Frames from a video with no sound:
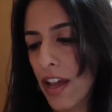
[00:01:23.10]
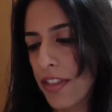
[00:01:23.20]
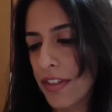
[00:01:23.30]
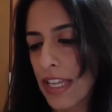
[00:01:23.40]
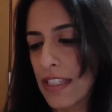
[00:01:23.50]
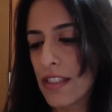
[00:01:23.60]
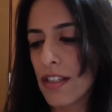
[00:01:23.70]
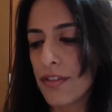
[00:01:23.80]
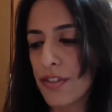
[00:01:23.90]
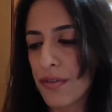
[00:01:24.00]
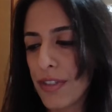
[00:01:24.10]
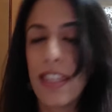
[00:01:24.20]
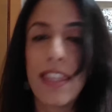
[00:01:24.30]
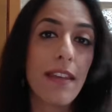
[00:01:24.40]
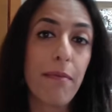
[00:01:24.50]
author is
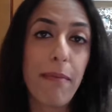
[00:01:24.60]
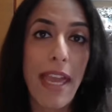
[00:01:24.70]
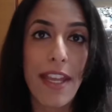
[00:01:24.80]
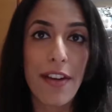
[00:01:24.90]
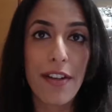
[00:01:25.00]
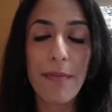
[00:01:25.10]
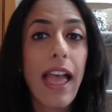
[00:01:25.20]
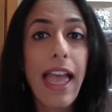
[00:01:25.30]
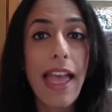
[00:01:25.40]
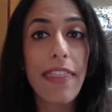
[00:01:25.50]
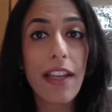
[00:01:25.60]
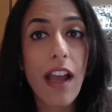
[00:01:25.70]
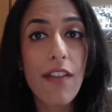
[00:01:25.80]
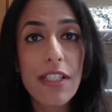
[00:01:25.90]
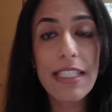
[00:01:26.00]
Judith Meyer. And the
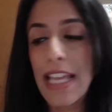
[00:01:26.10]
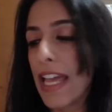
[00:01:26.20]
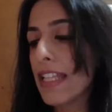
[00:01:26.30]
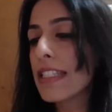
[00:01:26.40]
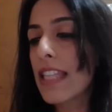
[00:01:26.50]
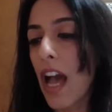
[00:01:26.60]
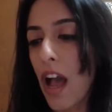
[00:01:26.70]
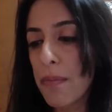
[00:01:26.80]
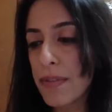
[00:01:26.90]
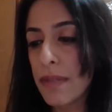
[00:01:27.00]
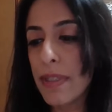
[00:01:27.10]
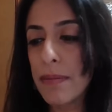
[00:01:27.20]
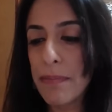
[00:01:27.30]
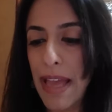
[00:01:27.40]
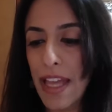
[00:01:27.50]
cover says, The
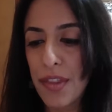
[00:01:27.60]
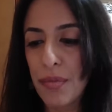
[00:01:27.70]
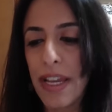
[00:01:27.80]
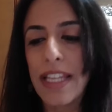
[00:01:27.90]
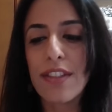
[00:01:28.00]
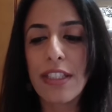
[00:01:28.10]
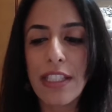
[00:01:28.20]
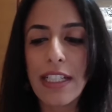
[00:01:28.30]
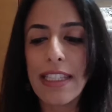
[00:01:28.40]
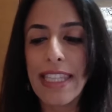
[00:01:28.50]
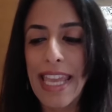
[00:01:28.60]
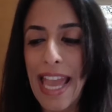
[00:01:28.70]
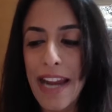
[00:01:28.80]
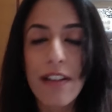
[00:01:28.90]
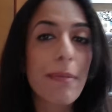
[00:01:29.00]
Optimal Pathway to Learn the
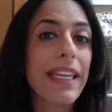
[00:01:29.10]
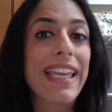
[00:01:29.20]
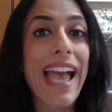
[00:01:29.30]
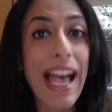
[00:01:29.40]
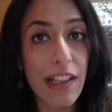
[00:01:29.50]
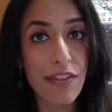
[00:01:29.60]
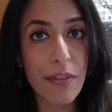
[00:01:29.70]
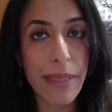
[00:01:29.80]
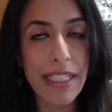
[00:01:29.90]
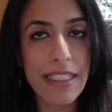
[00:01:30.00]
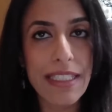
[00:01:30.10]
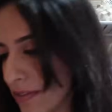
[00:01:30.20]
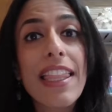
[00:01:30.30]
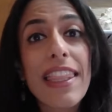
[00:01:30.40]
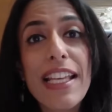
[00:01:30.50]
Arabic Alphabet.
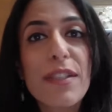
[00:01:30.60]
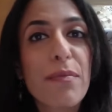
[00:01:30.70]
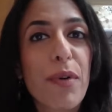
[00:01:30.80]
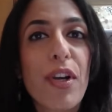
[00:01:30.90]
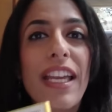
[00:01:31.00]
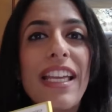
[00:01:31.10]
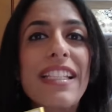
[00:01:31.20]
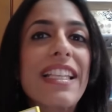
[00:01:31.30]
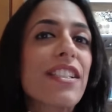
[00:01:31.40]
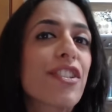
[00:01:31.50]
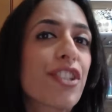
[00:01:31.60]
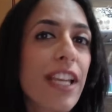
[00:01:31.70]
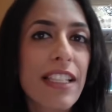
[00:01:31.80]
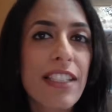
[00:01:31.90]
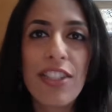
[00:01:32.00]
This book is a
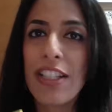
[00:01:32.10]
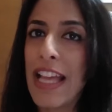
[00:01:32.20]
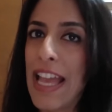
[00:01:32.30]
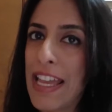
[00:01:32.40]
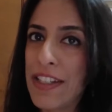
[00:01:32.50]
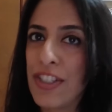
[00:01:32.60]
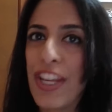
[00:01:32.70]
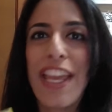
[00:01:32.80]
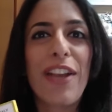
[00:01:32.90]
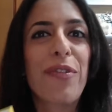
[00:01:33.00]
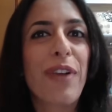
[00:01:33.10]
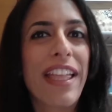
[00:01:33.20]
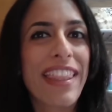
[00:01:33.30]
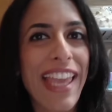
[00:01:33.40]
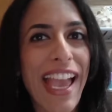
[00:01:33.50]
gentle handshake
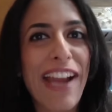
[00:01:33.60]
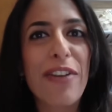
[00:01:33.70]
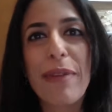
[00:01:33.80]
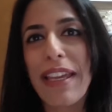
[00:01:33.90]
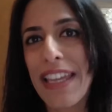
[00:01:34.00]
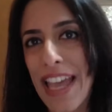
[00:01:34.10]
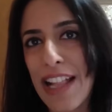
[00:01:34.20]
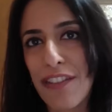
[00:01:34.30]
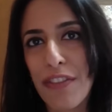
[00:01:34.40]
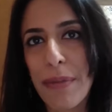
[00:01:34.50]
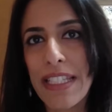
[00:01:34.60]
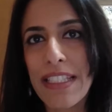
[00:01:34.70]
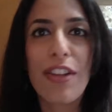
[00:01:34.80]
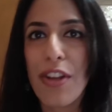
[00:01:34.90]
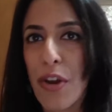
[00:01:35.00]
with the Arabic
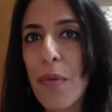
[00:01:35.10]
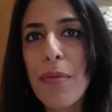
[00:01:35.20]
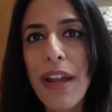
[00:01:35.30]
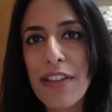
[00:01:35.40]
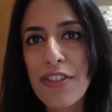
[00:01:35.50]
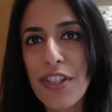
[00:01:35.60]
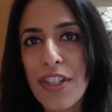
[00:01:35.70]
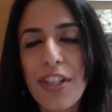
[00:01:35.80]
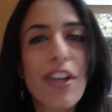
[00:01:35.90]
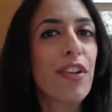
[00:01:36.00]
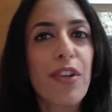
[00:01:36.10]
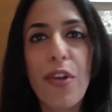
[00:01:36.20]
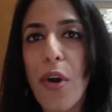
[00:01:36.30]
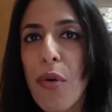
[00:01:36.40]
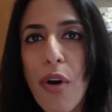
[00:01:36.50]
alphabet. No pressure,
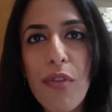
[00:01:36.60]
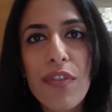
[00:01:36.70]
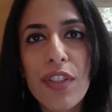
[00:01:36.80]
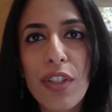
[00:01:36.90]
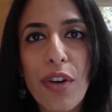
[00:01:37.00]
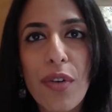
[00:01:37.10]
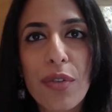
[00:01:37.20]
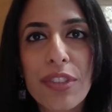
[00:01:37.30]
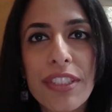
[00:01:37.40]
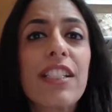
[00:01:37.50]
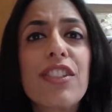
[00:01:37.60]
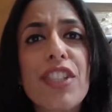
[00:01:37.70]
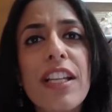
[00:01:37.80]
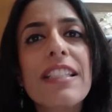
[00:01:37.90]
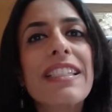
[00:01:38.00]
no overload,
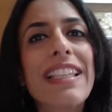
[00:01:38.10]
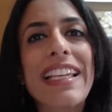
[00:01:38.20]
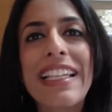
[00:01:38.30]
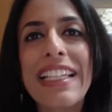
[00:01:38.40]
just